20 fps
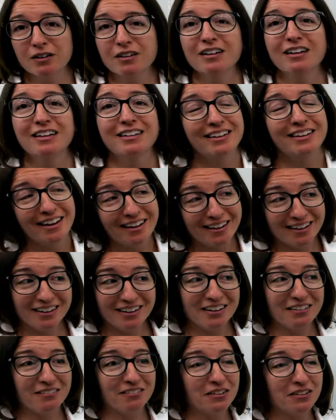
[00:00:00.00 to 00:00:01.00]
Again,
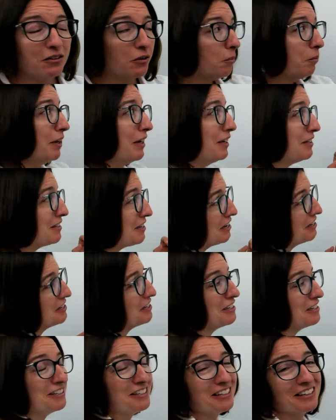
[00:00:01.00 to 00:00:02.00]
if you don't pay
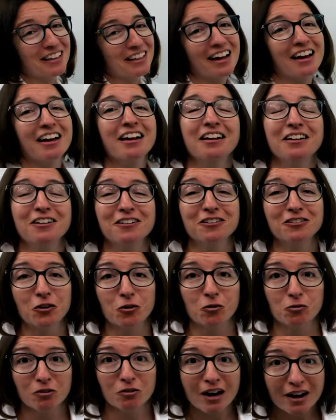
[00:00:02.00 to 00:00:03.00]
attention to that and you
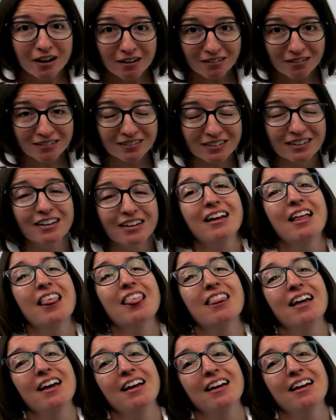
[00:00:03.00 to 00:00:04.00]
don't round,
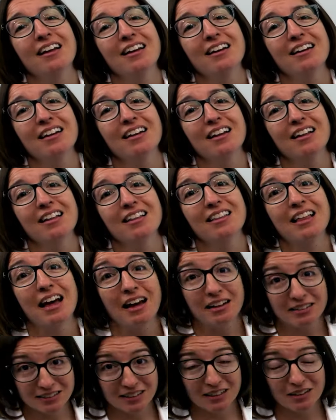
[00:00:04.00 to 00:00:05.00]
then
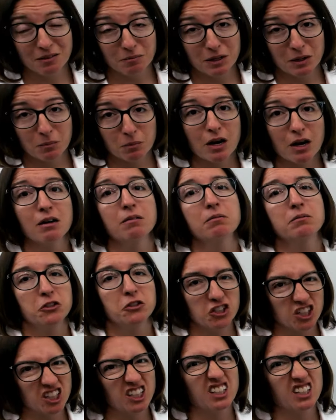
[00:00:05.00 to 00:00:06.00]
that's gonna be a problem. You're
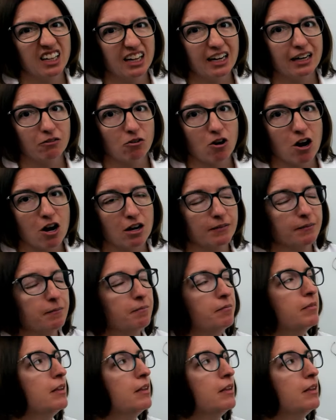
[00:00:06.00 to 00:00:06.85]
gonna get it wrong.